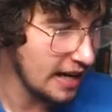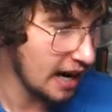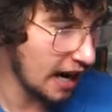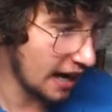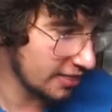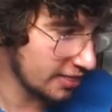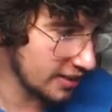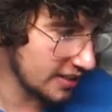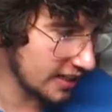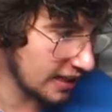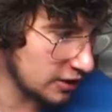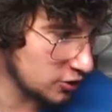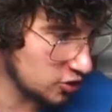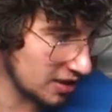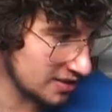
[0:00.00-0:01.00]
I think I
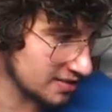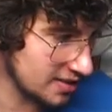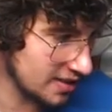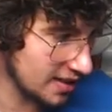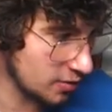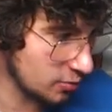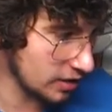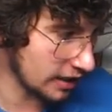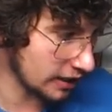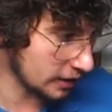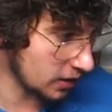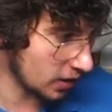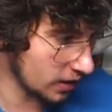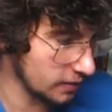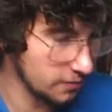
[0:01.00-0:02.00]
adjusted it when I
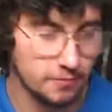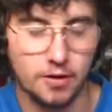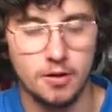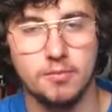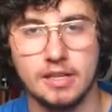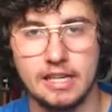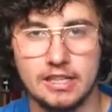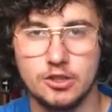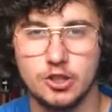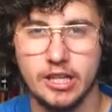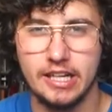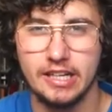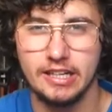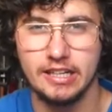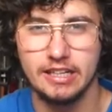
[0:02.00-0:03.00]
got it from like
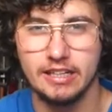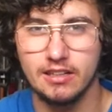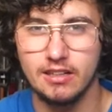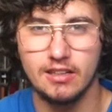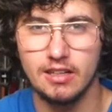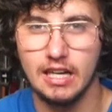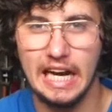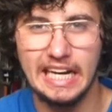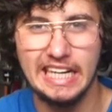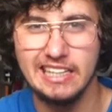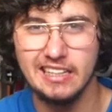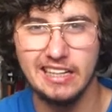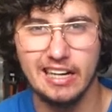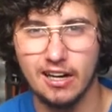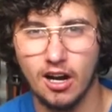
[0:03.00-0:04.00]
shade
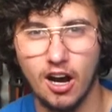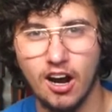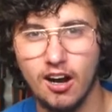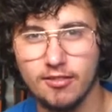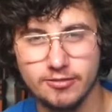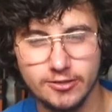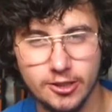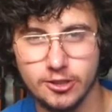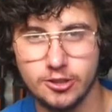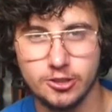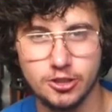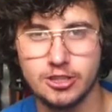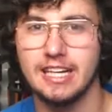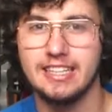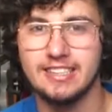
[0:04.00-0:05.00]
8.5 to
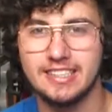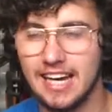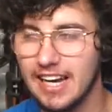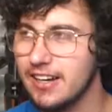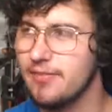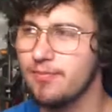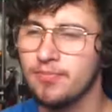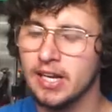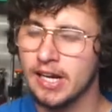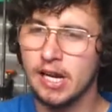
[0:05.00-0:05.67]
shade 10,